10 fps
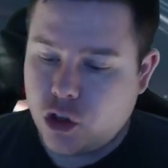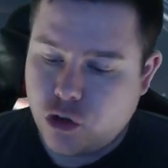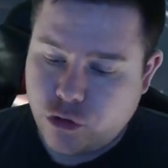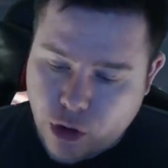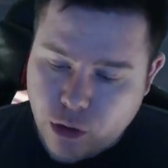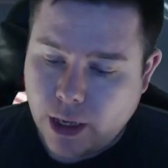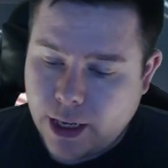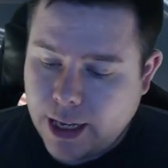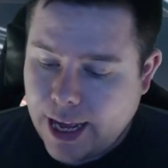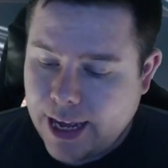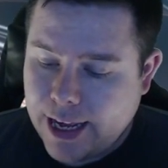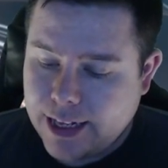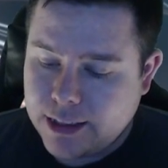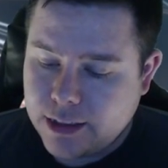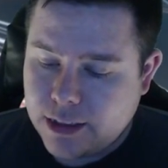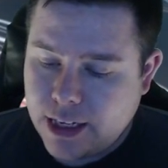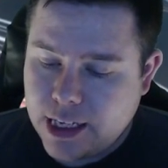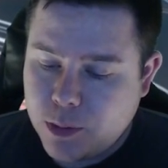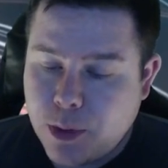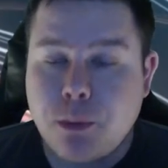controller, and
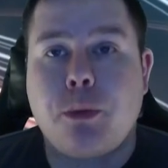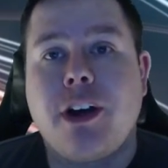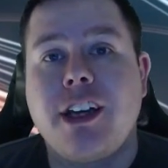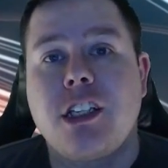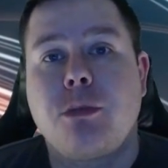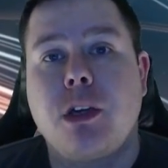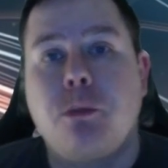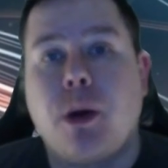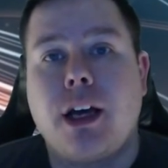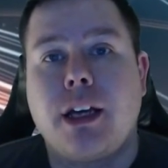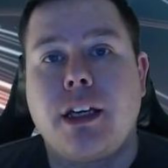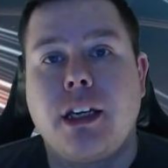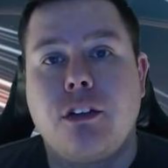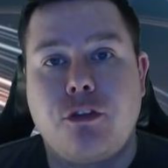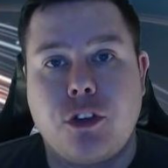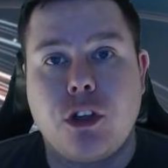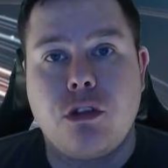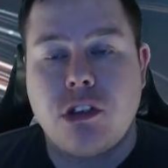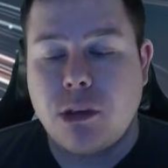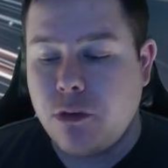it's been provided to me by
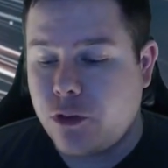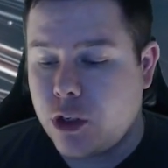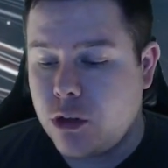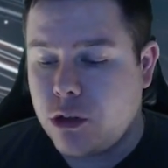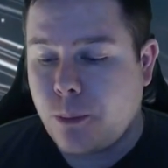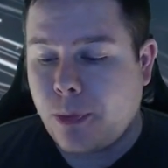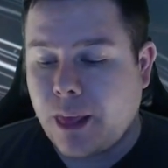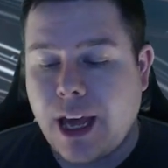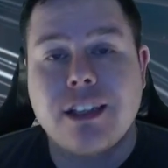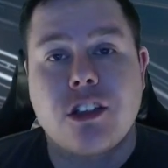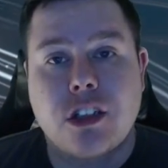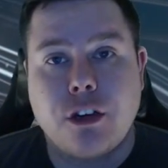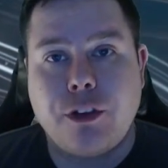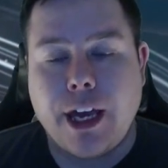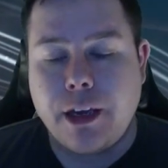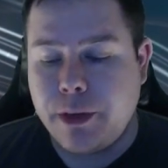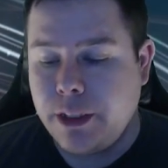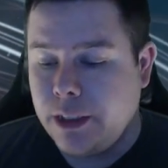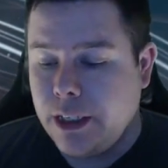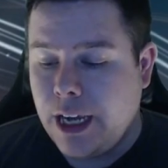Infused, Team Infused, and SCUF
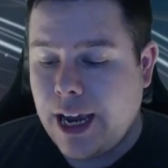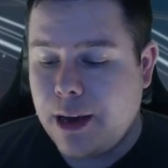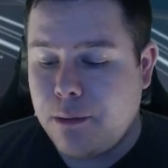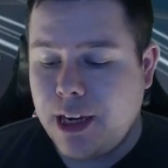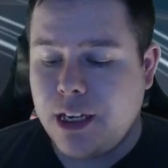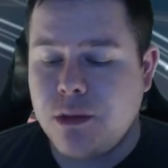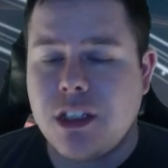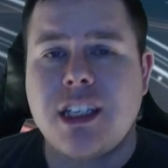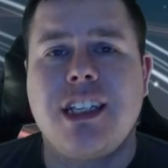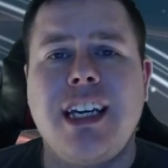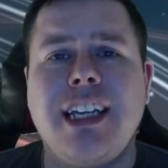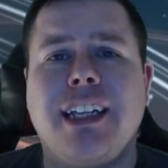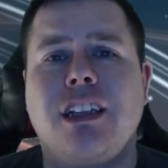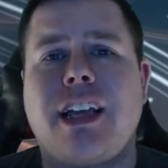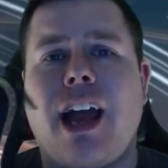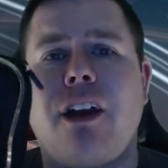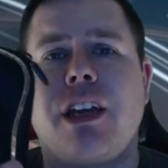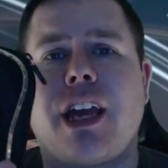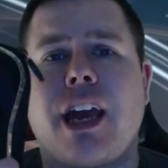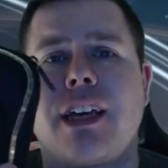Gaming. And mine comes in this neat little
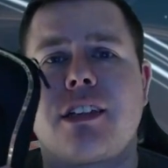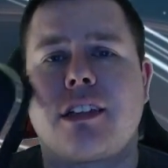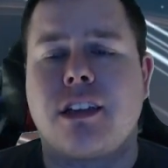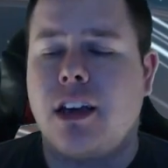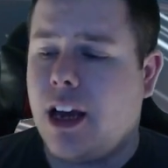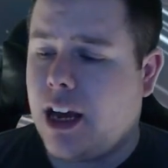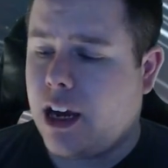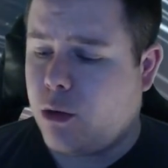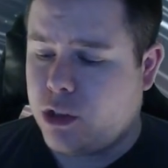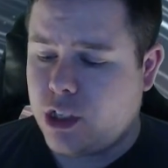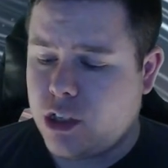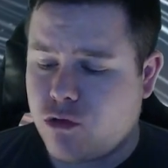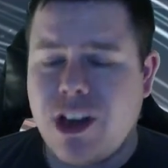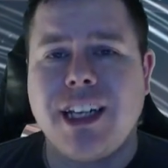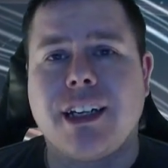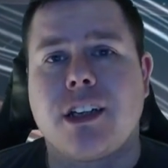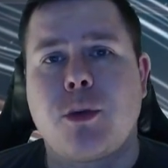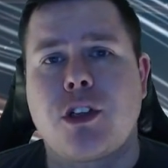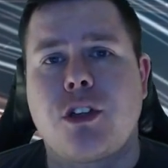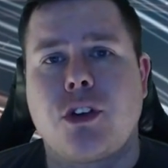carry case, which is really nice,
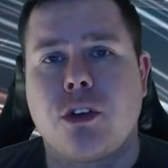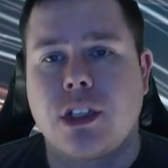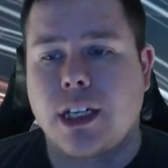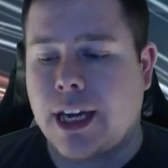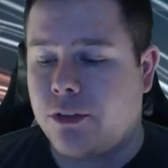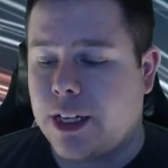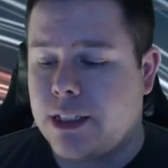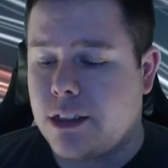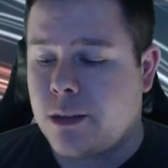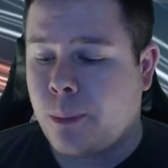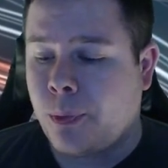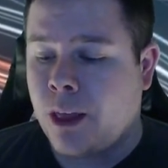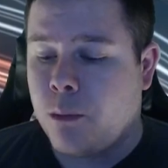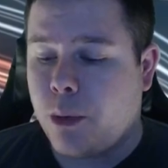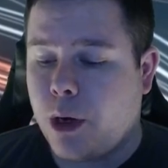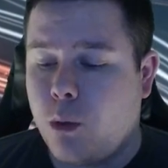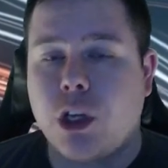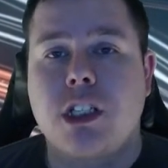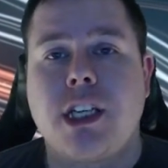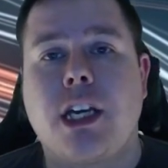especially if you go into LAN events. But we're
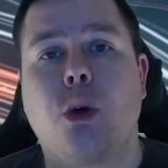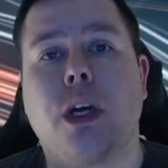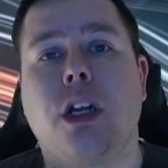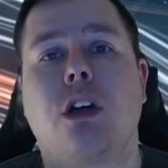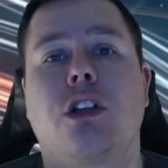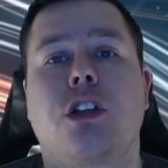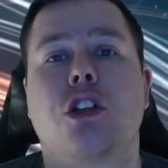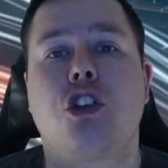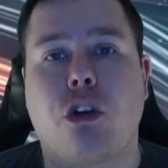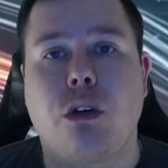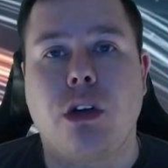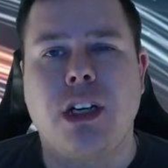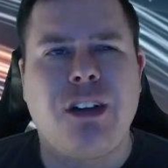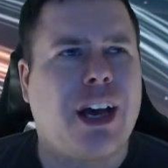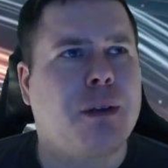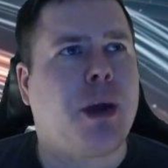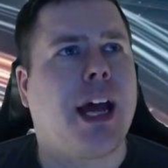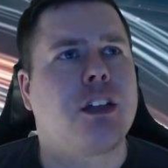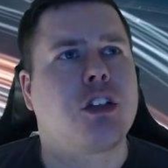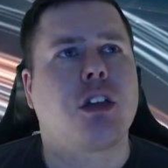going to take a quick look at the controller. I've had my
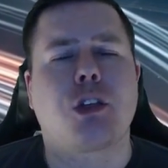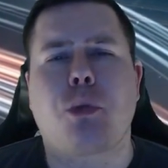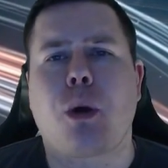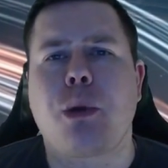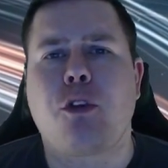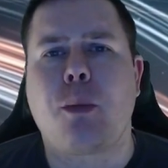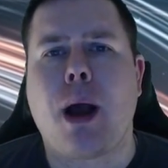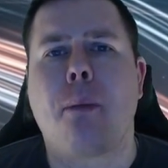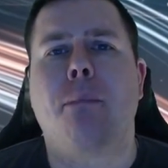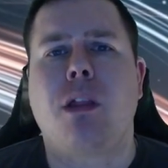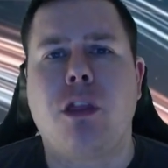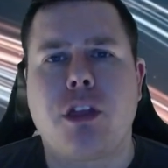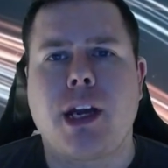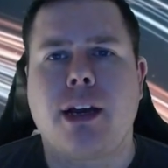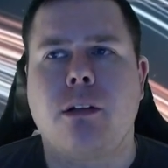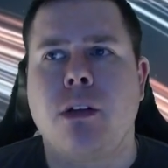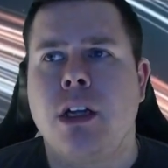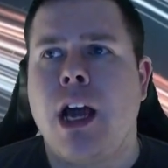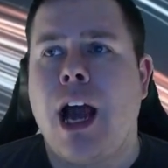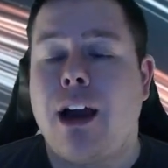hands on this probably for about a month now.
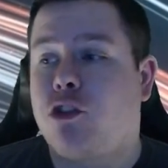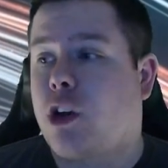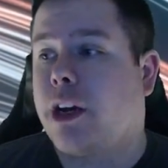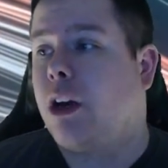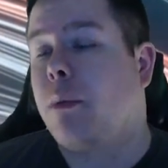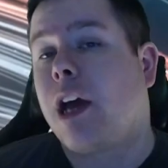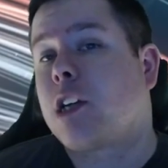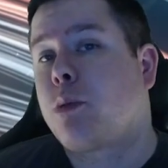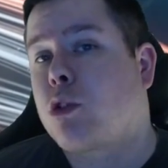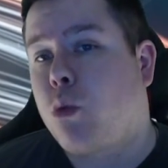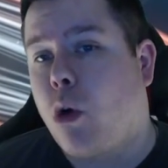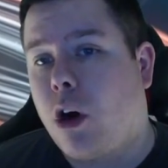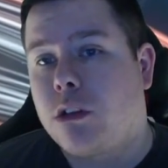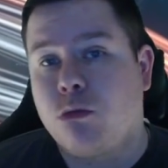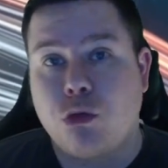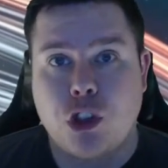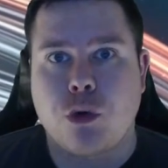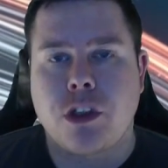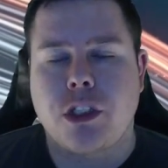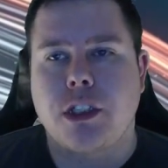I've tried it on my Xbox One, which is
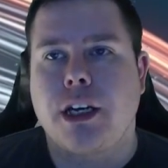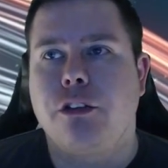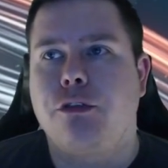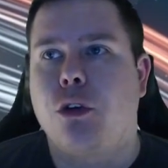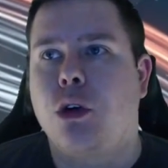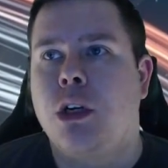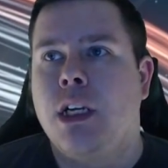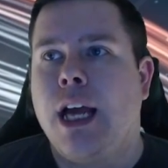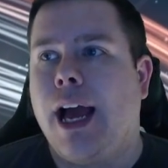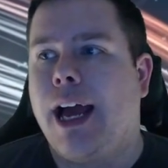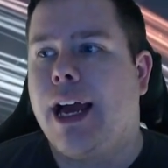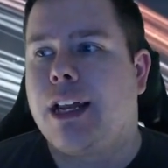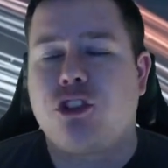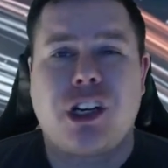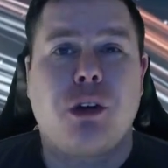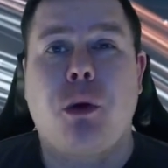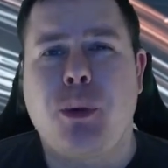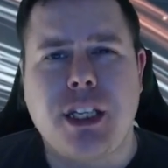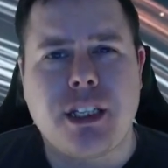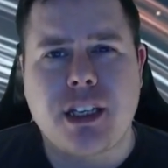what it's designed for, and I've tried it on my
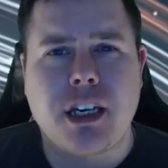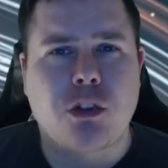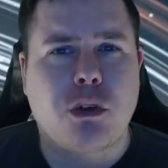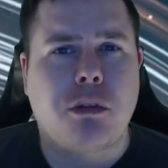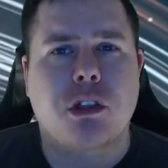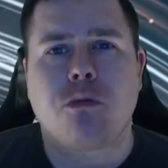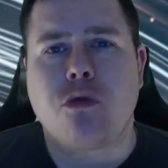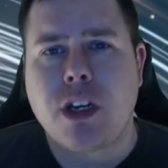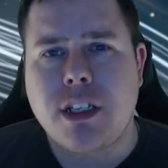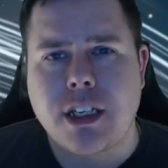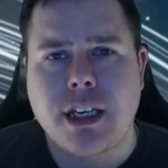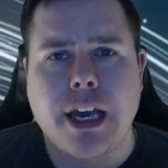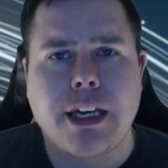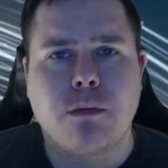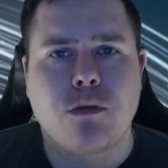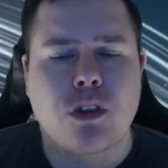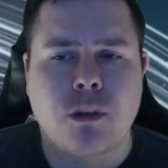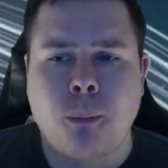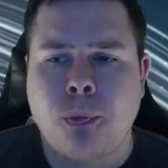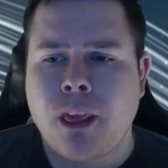PC as well with some racing
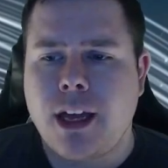games,